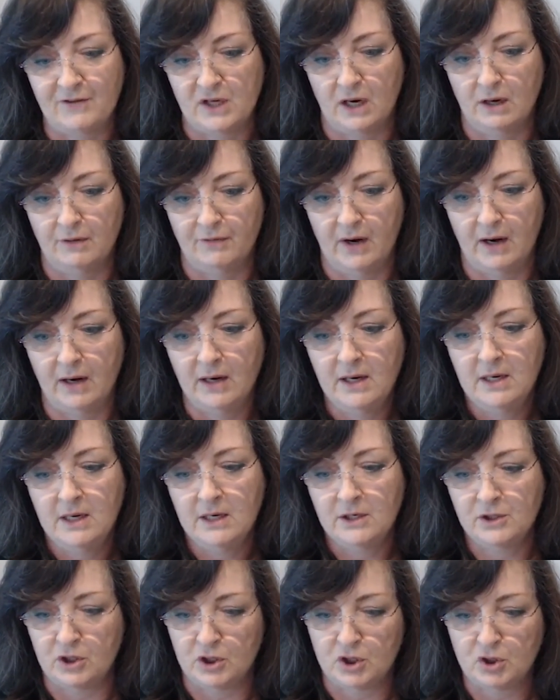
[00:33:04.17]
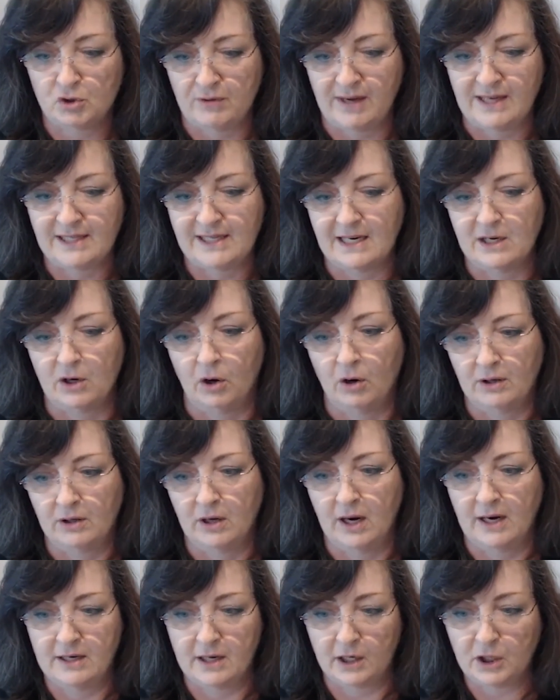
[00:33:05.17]
left over to treat it
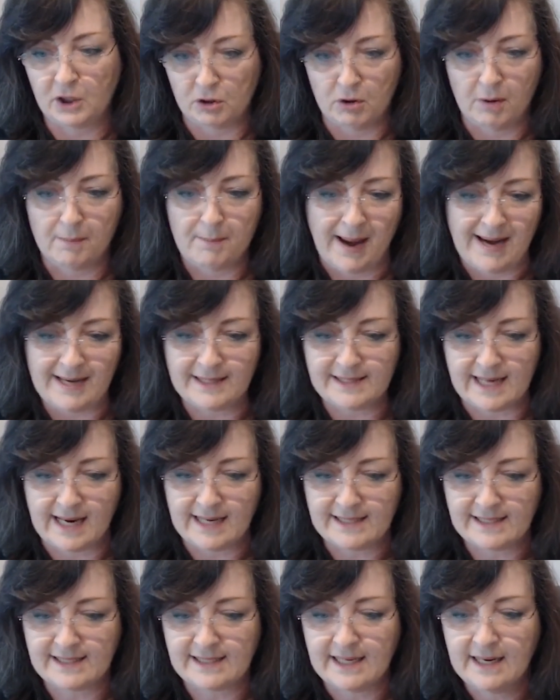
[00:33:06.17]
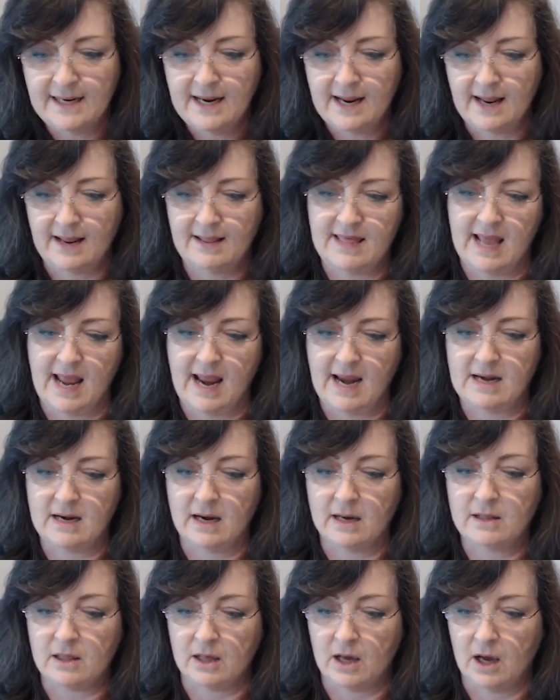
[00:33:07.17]
on an acute basis.
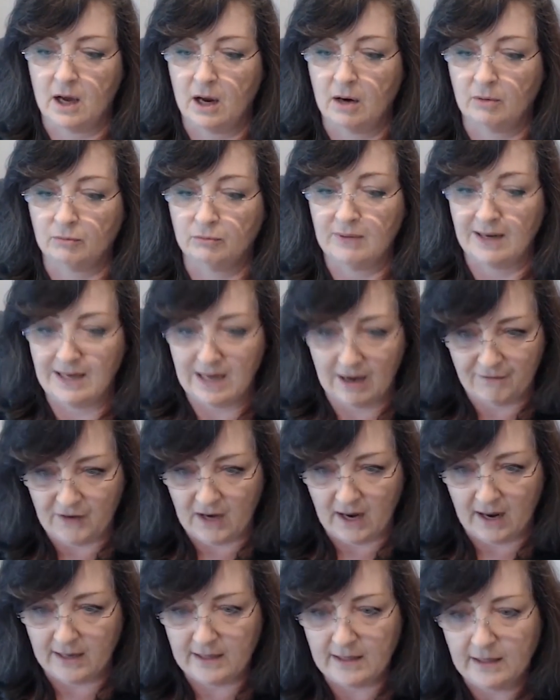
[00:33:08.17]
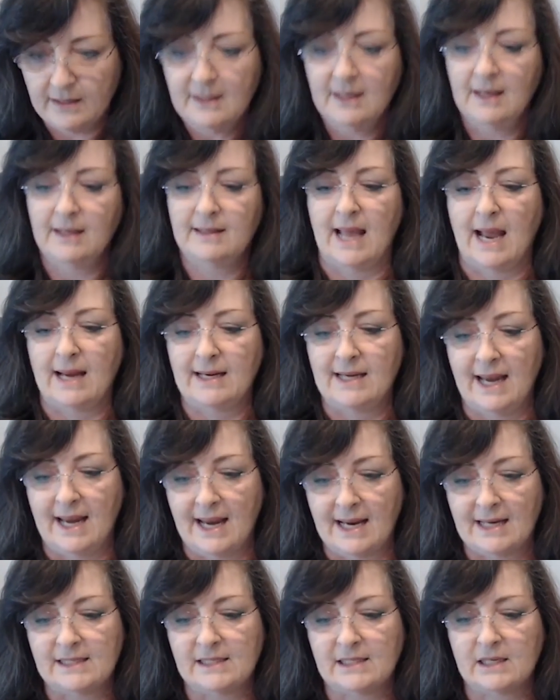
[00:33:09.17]
Then the Relivion, that
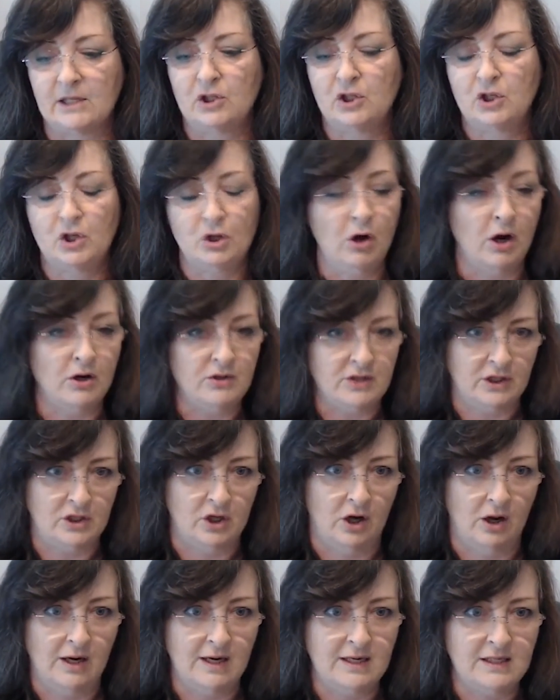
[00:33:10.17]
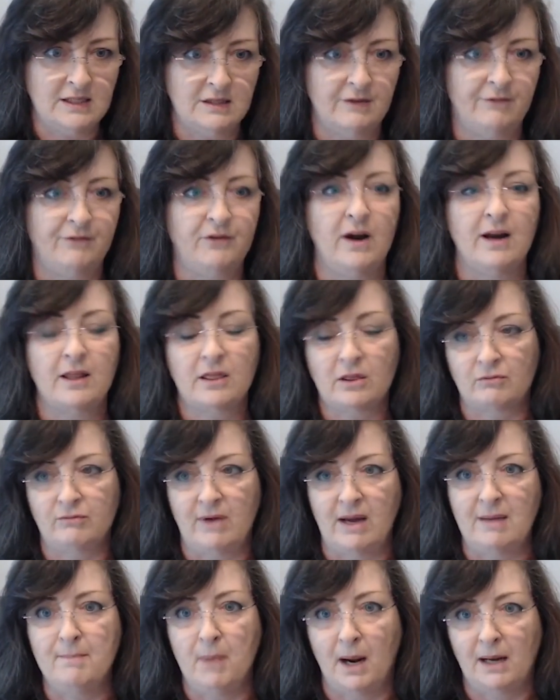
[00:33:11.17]
is $200 for a
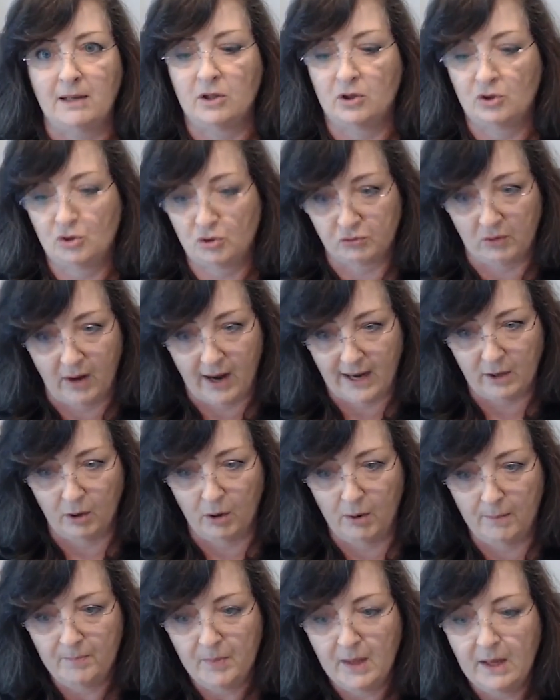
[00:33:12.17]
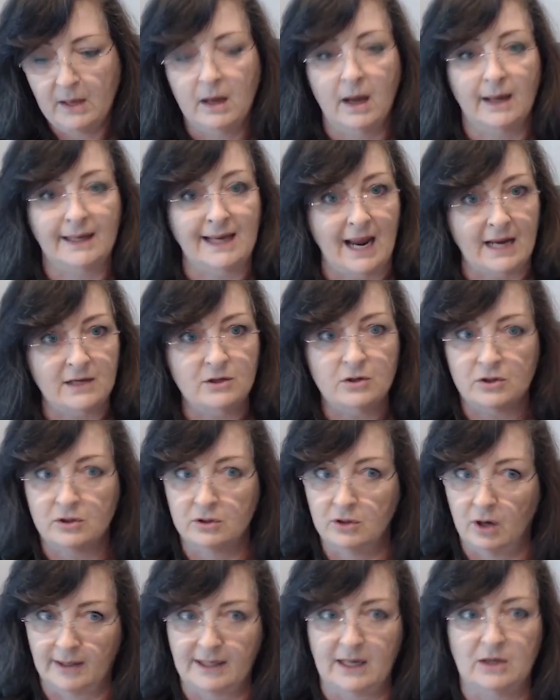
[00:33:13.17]
3-month trial. Again, you
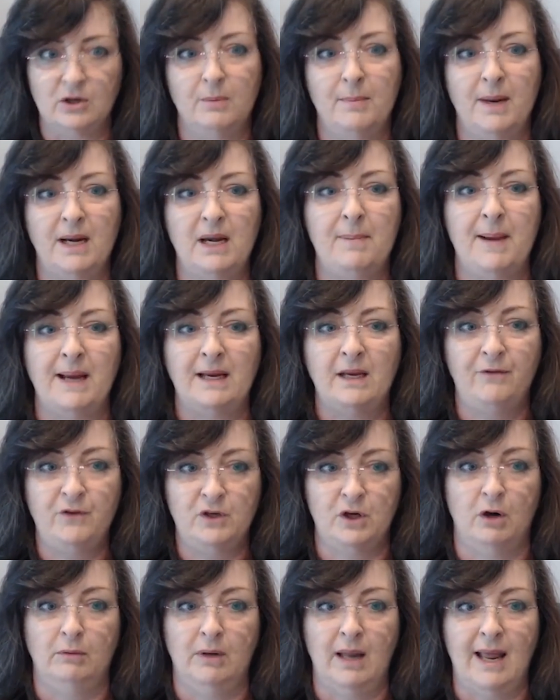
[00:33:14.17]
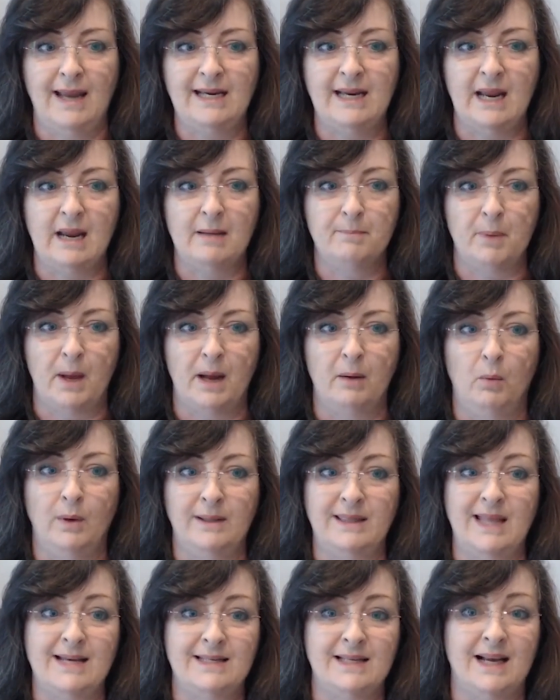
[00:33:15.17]
do not get your money back if you don't like it, but
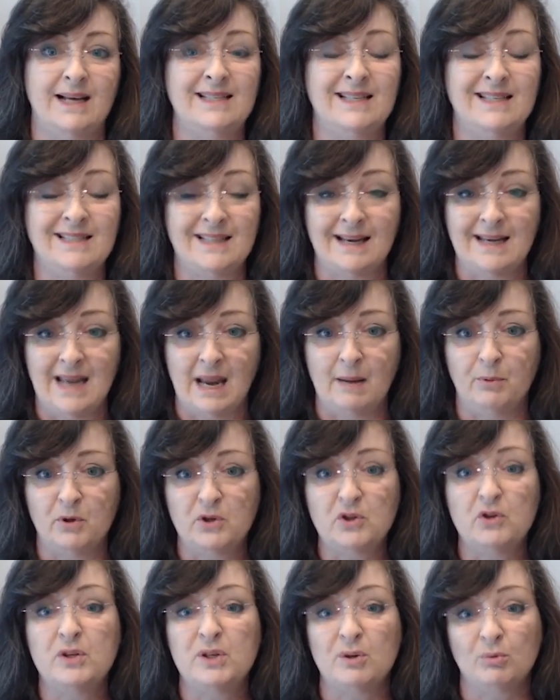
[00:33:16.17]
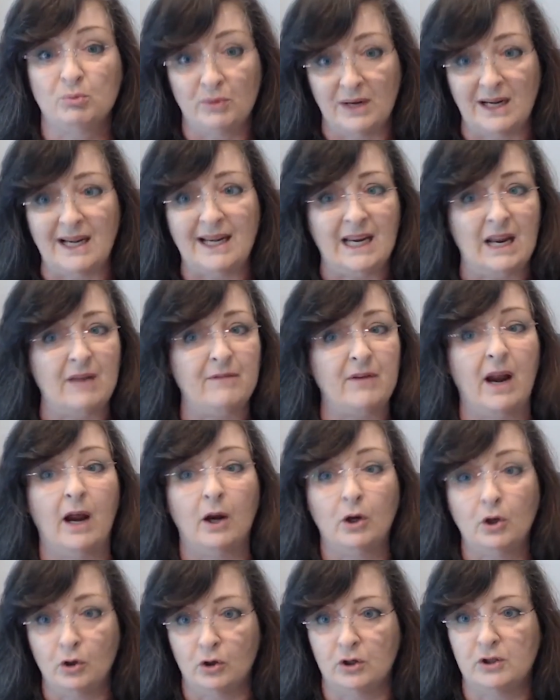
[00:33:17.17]
what that does is enables you to really give it
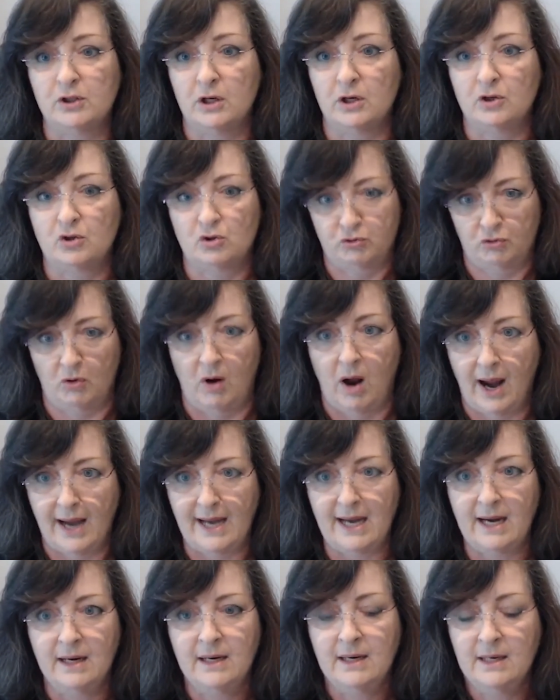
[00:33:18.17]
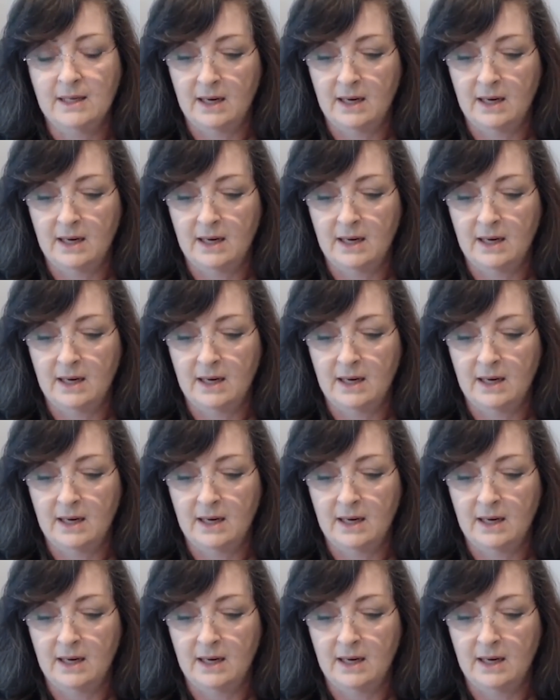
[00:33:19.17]
a good try.